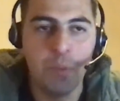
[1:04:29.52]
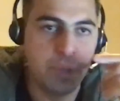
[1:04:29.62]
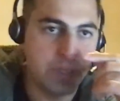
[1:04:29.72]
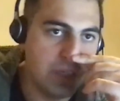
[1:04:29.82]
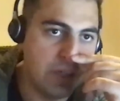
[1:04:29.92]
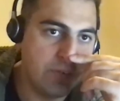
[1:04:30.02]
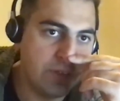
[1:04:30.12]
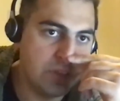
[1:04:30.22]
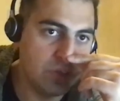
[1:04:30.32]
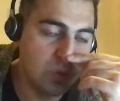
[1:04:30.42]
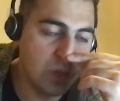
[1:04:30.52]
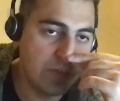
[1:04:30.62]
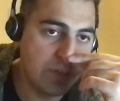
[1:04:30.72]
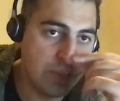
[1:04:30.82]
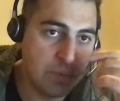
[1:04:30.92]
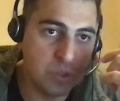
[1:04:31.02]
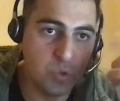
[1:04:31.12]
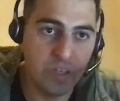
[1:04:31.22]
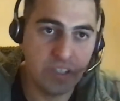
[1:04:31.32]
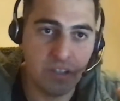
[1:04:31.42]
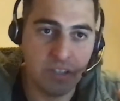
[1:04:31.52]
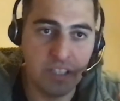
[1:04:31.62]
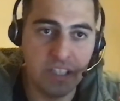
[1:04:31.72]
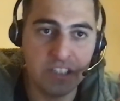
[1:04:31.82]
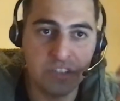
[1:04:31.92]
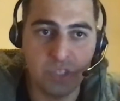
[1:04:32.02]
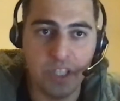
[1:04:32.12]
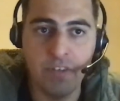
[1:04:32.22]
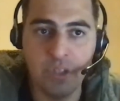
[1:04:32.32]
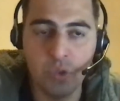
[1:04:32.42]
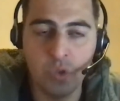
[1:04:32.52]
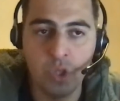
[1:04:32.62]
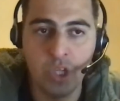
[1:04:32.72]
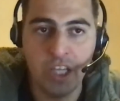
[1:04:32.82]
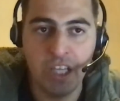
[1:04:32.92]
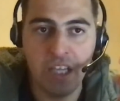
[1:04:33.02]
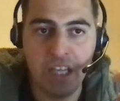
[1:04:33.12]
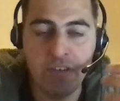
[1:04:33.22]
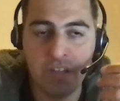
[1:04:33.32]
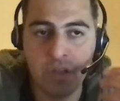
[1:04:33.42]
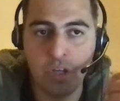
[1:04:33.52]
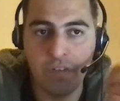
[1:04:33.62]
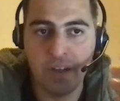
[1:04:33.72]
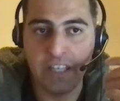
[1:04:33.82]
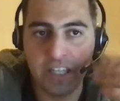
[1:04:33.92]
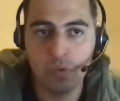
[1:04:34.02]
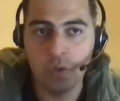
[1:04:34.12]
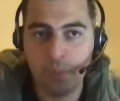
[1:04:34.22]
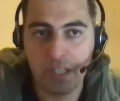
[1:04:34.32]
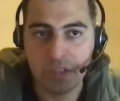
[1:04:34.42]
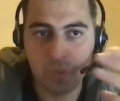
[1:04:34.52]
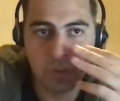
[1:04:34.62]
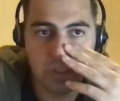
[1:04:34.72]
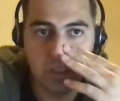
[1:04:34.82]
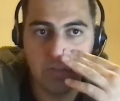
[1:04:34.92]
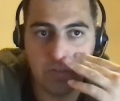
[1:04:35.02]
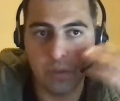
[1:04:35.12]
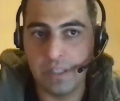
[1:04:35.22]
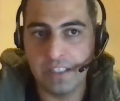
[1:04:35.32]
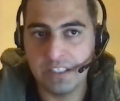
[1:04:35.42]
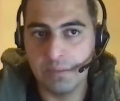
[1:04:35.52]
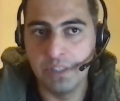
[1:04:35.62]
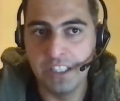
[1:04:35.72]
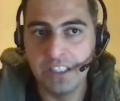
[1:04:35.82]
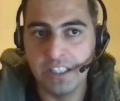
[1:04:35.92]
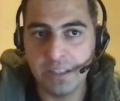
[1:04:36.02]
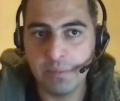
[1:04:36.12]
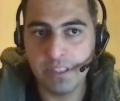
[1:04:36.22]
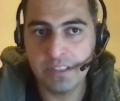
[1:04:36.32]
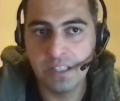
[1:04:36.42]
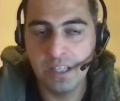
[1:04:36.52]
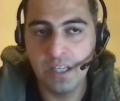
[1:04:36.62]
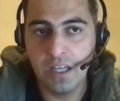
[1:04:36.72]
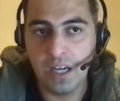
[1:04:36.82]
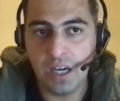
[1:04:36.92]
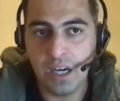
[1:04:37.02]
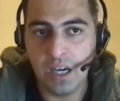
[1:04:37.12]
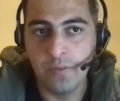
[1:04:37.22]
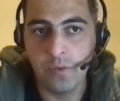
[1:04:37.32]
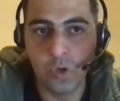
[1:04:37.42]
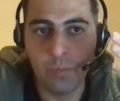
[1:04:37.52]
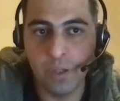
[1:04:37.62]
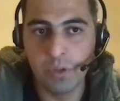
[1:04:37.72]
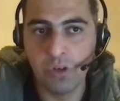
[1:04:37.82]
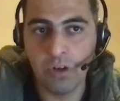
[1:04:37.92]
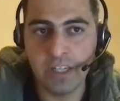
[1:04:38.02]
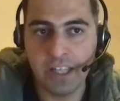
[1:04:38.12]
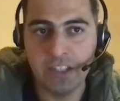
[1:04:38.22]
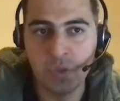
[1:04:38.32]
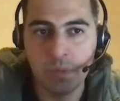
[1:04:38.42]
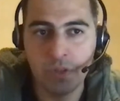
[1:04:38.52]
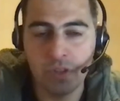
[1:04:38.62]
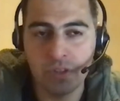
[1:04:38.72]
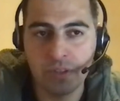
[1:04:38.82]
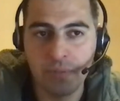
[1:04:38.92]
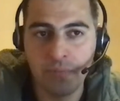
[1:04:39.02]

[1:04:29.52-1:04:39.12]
But if you have enabled two-factor authentication, so even though if I get your password from like some leaked database, I won't be able to log in as you, because